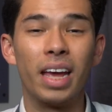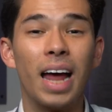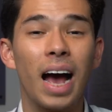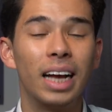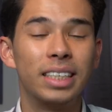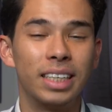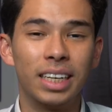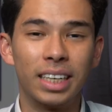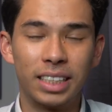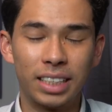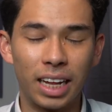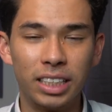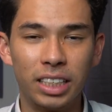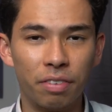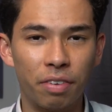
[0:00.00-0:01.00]
It has an
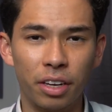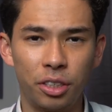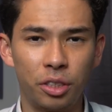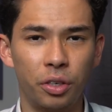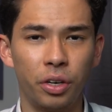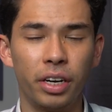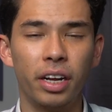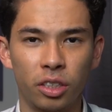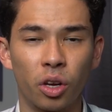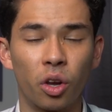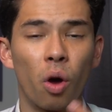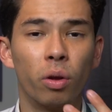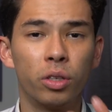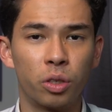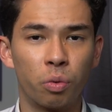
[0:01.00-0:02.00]
extensive history, so
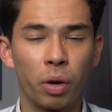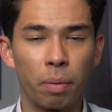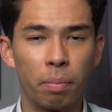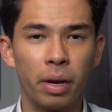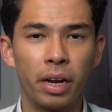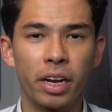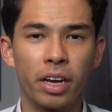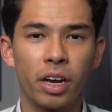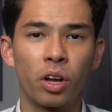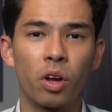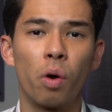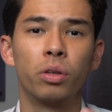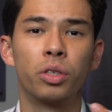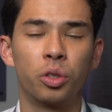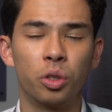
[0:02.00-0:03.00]
go onto Wikipedia,
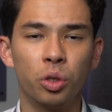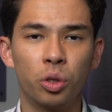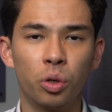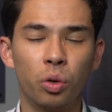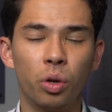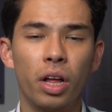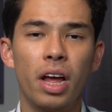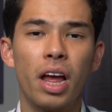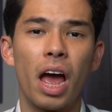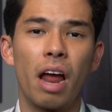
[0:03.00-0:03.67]
go onto Google,